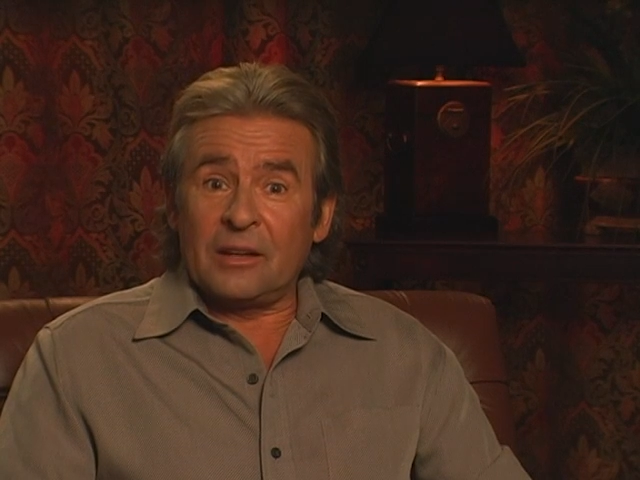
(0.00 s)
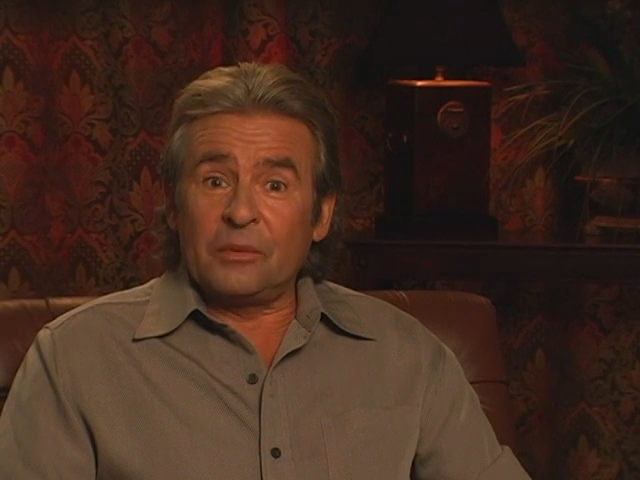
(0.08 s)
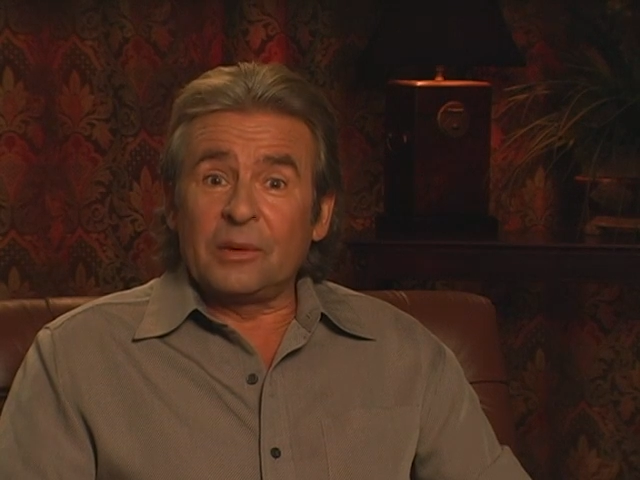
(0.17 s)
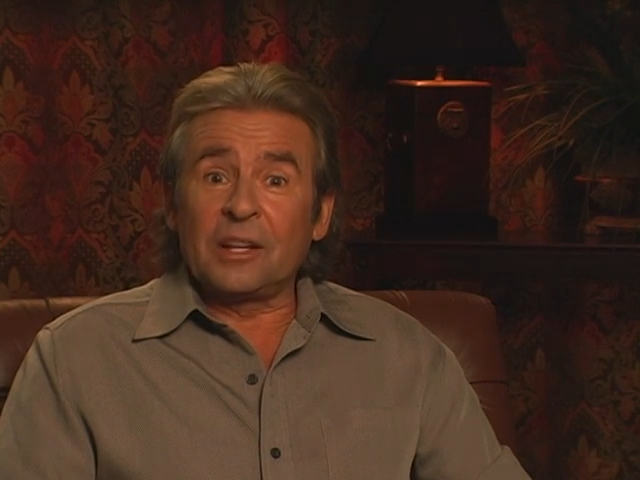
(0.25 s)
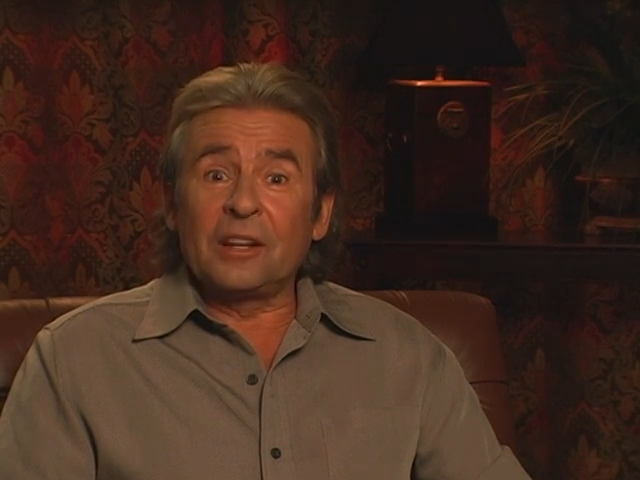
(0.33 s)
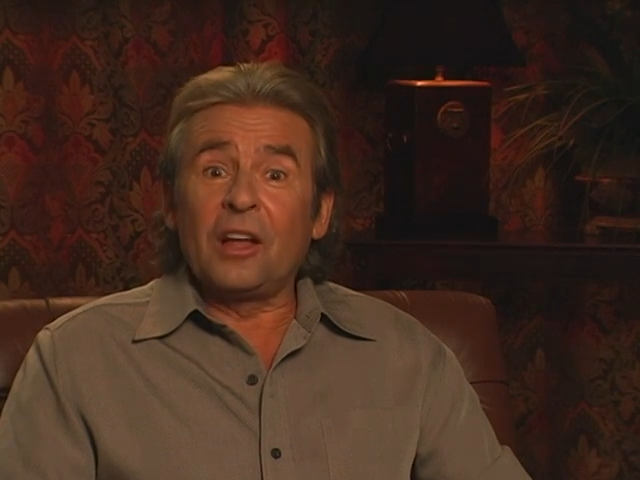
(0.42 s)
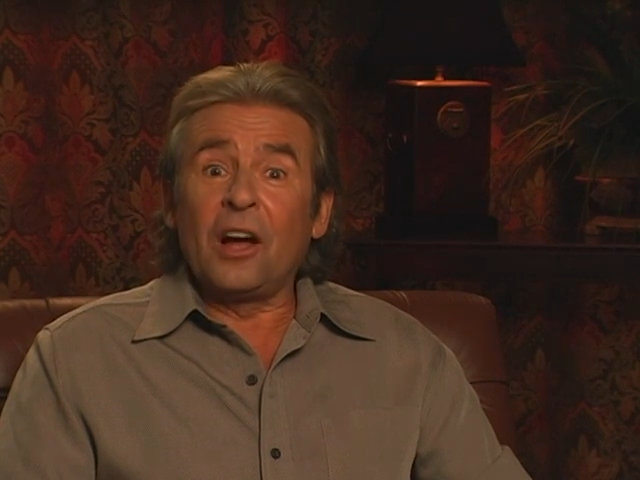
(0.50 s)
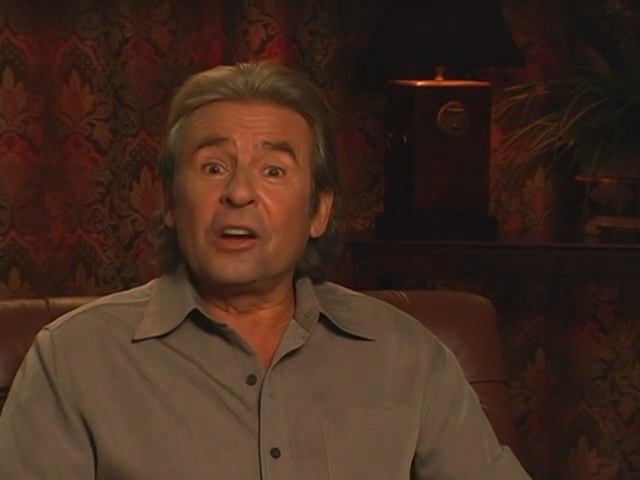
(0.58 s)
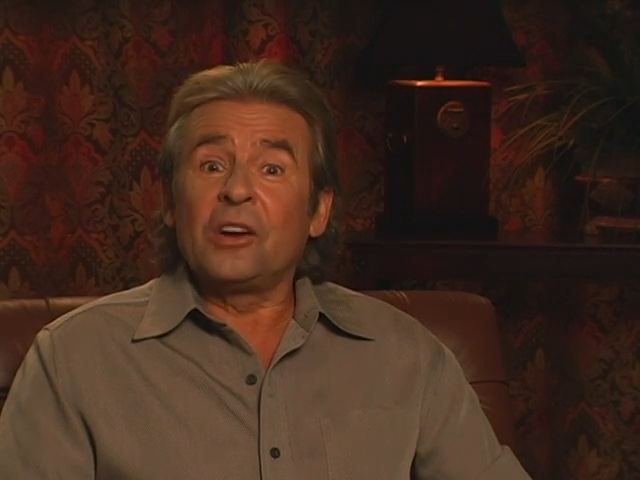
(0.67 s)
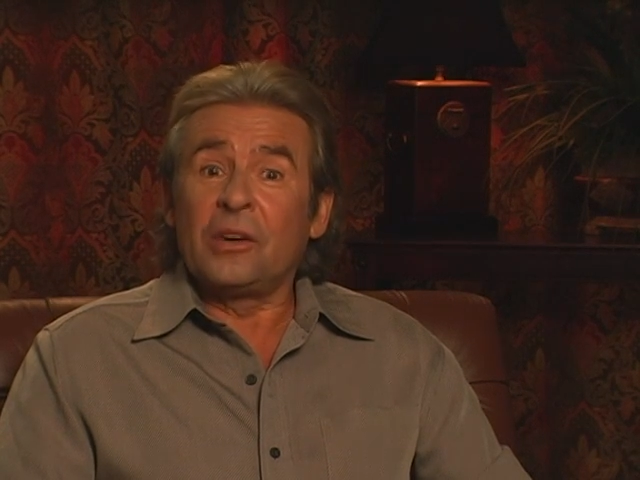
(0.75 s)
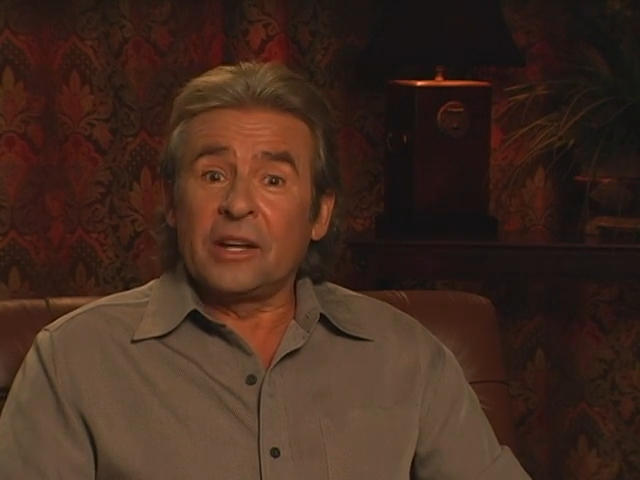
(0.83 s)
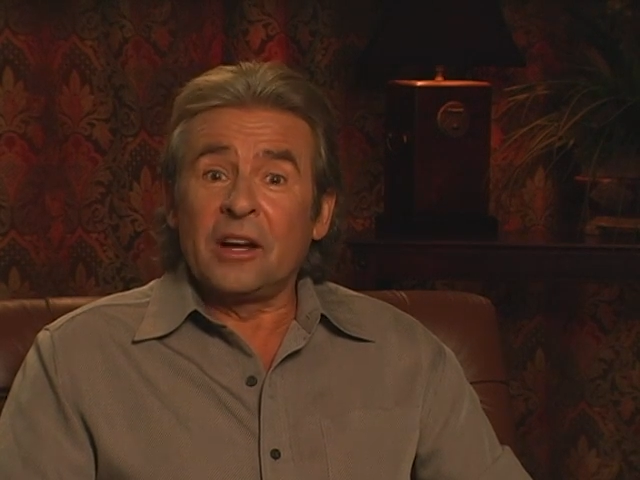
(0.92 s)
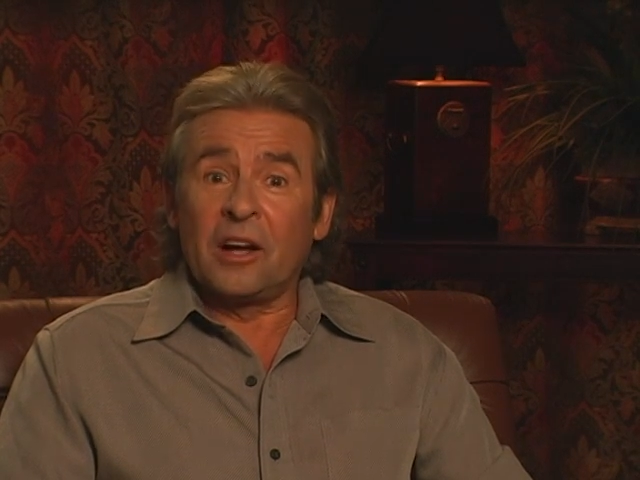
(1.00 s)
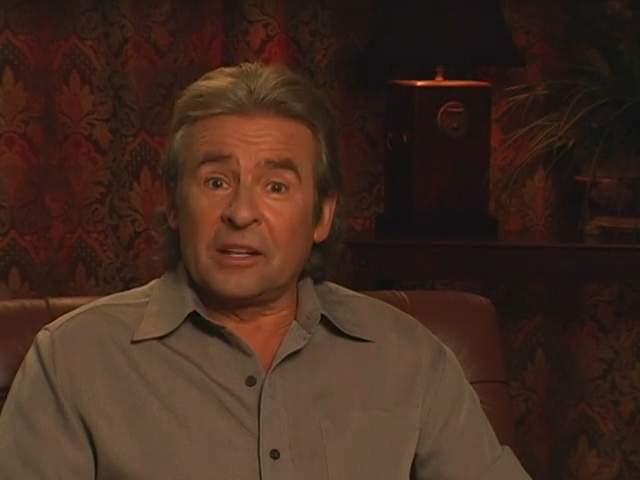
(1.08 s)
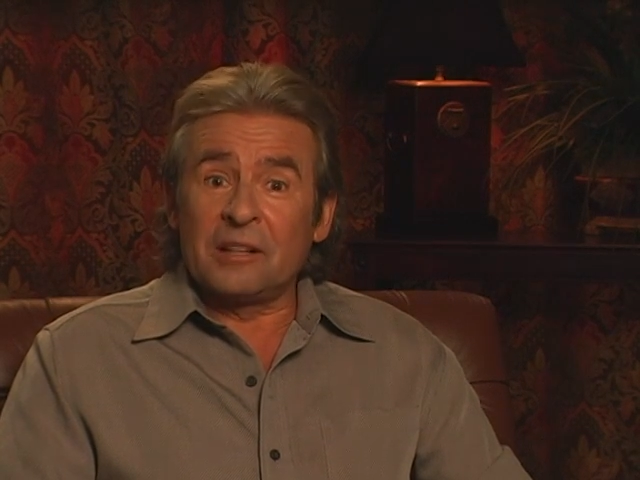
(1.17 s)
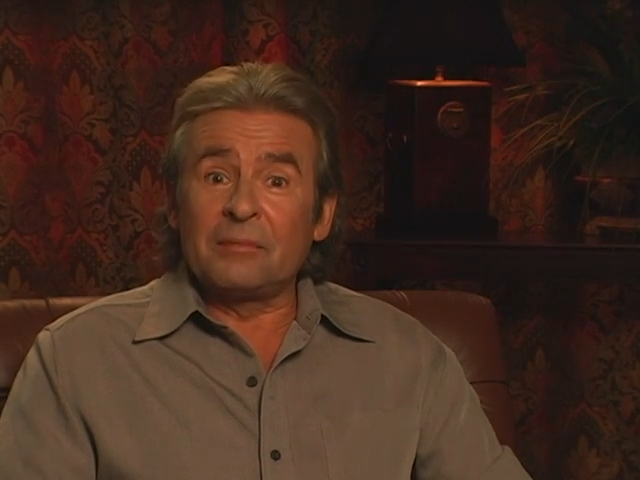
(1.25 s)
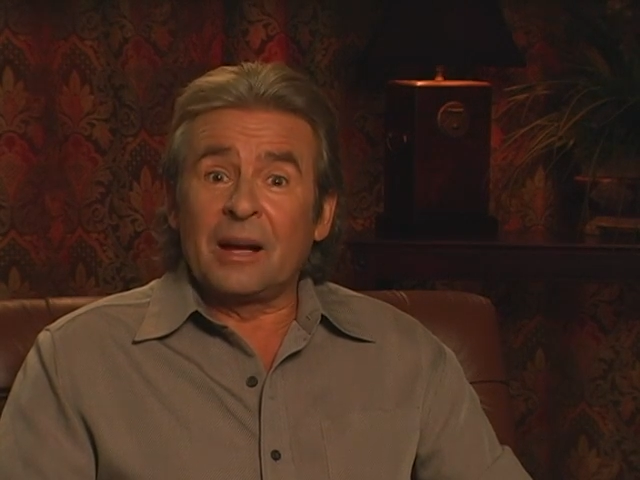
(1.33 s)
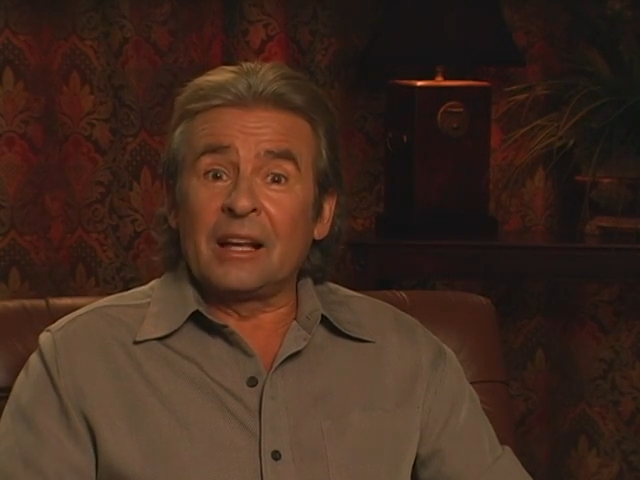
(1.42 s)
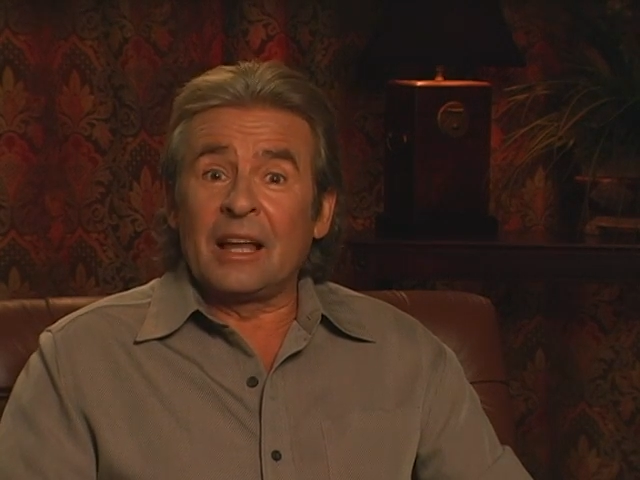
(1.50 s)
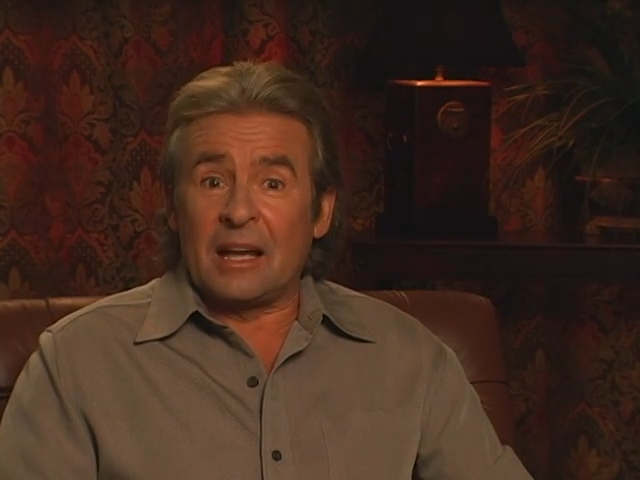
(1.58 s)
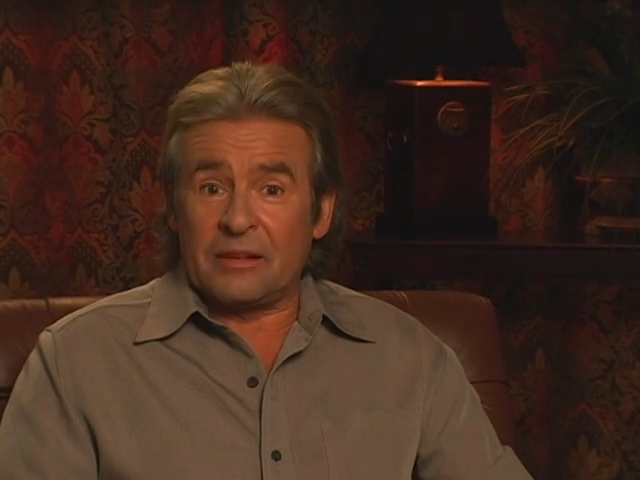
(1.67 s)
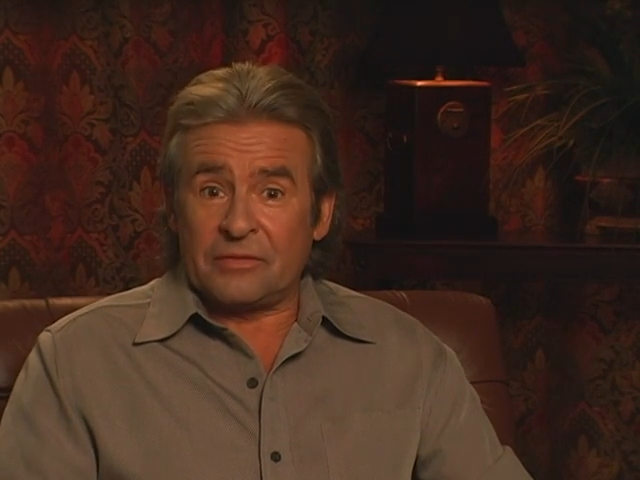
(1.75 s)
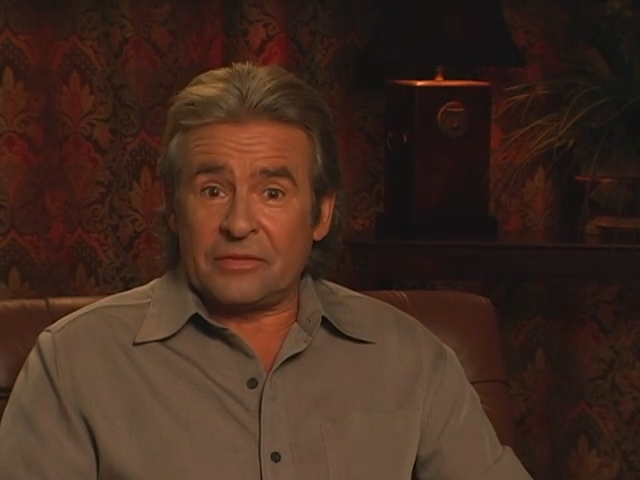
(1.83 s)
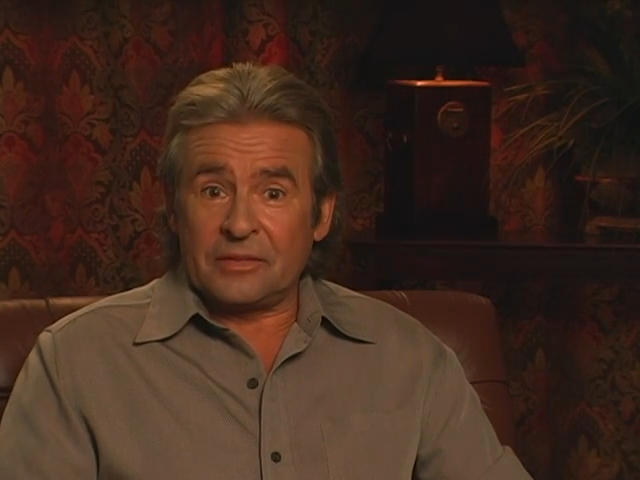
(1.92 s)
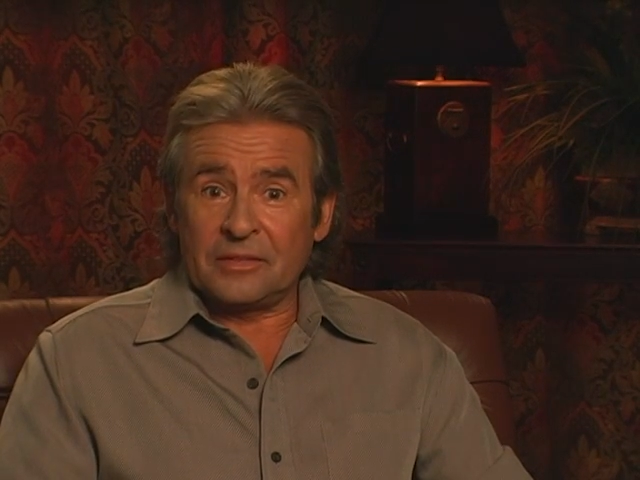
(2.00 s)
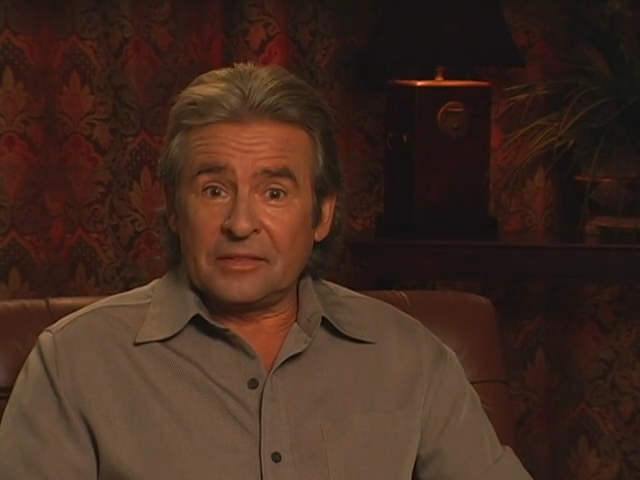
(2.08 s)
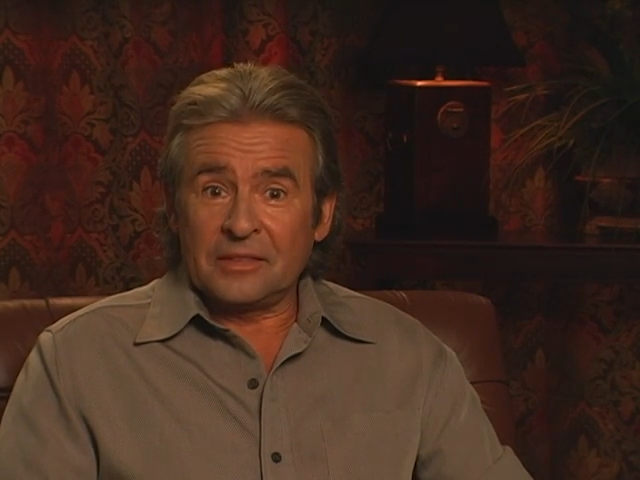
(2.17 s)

with a lot going on in my life.